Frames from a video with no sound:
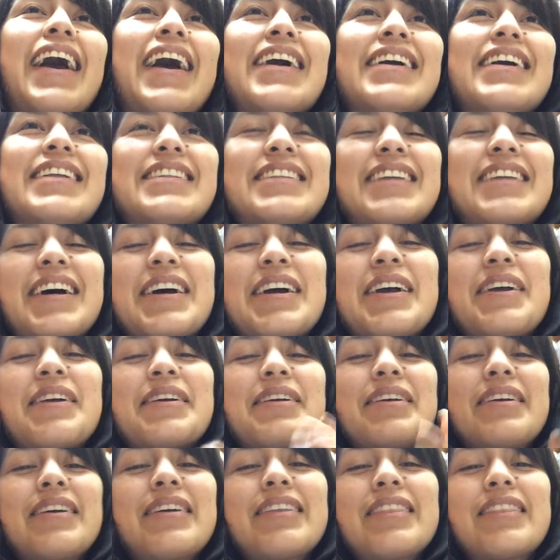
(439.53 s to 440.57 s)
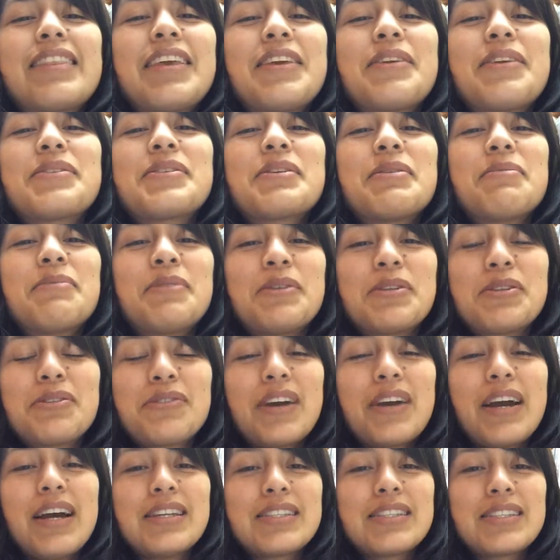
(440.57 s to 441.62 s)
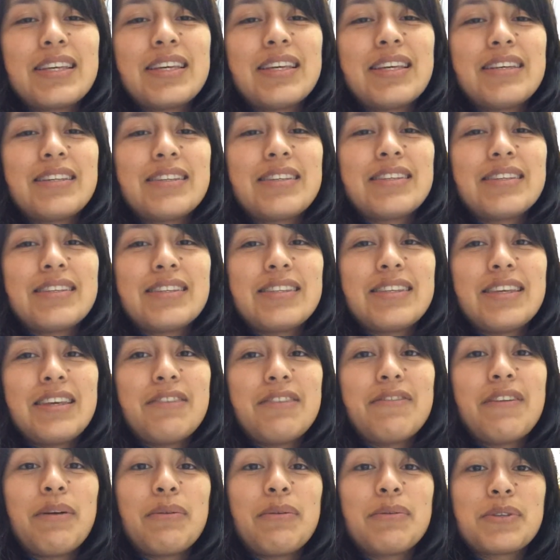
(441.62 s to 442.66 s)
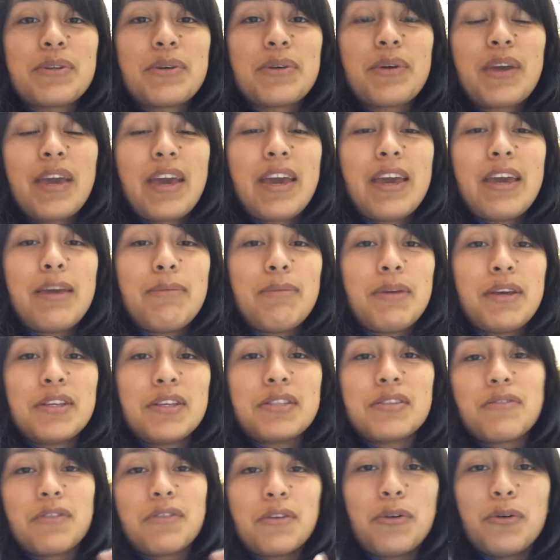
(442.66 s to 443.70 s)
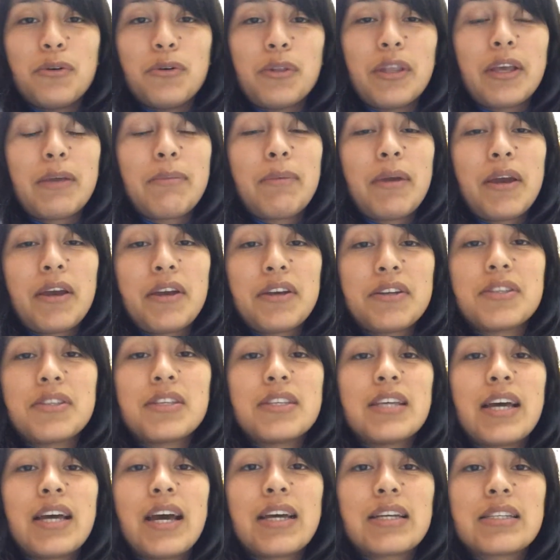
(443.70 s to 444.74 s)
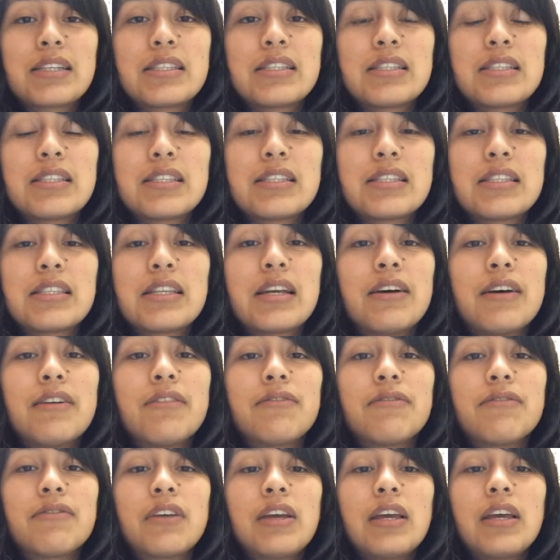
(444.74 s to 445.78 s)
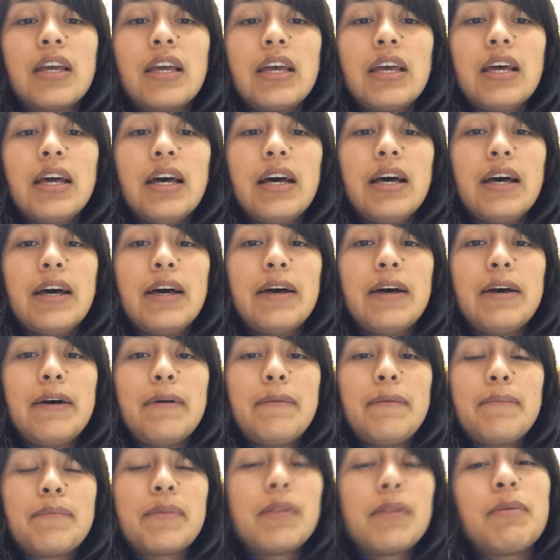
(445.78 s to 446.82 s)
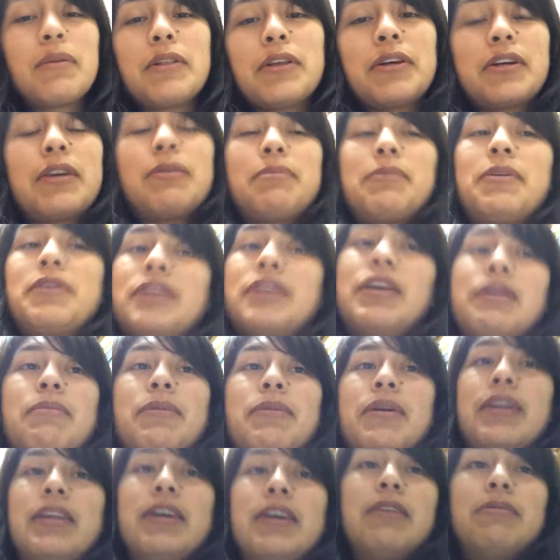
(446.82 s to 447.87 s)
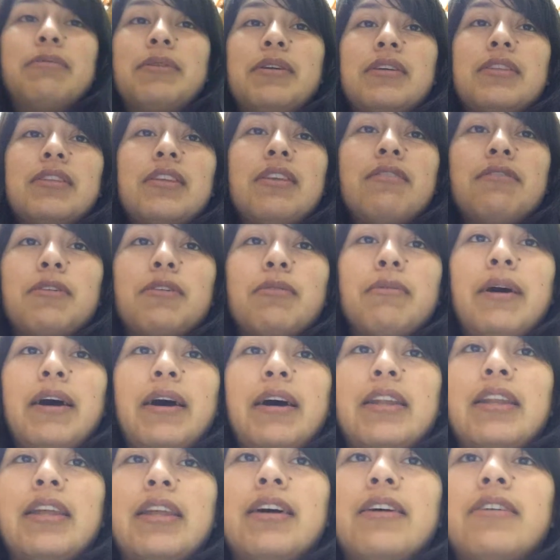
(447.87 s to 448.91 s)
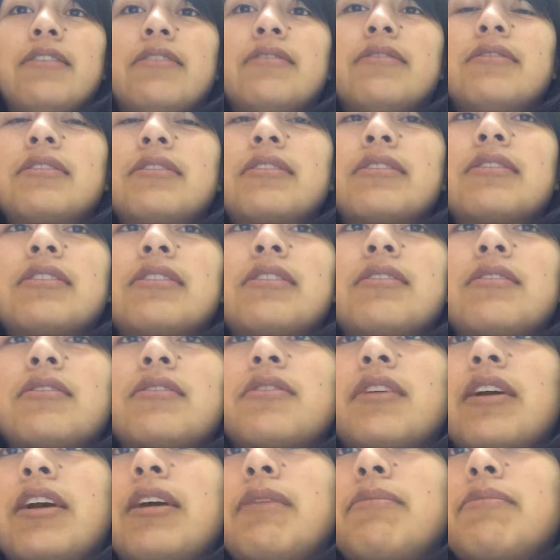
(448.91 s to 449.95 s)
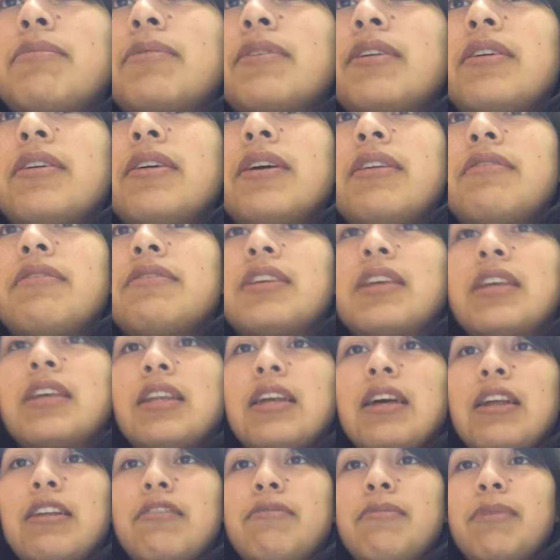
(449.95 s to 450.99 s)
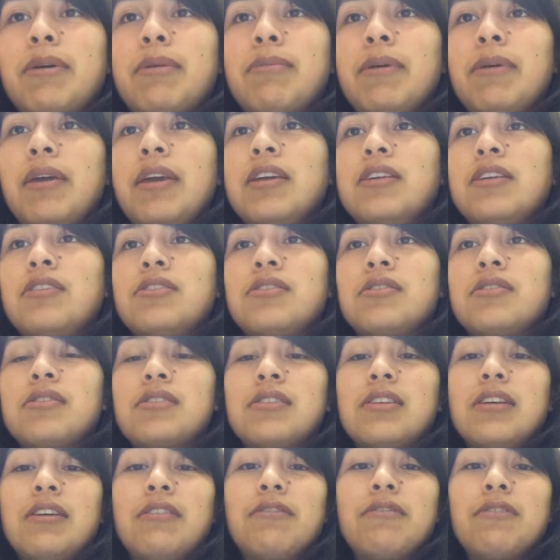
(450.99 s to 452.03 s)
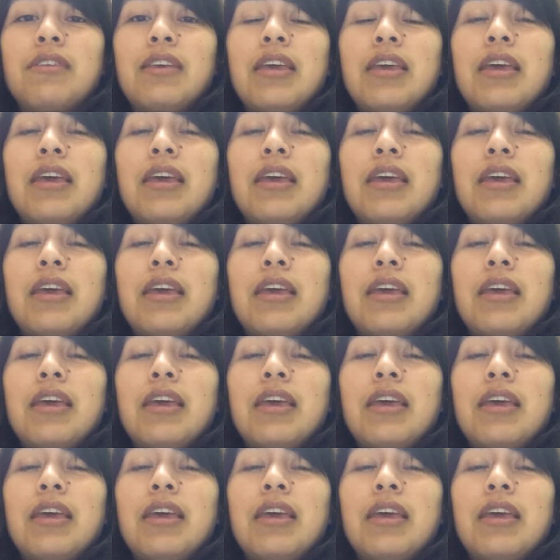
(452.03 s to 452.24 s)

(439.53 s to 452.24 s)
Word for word: and I thank you so much for asking to see if I was okay because of the whole like Paris attacks and stuff. Um, let me look up your name right now because I feel bad now. Crap. Now I have to get out of my page and stuff.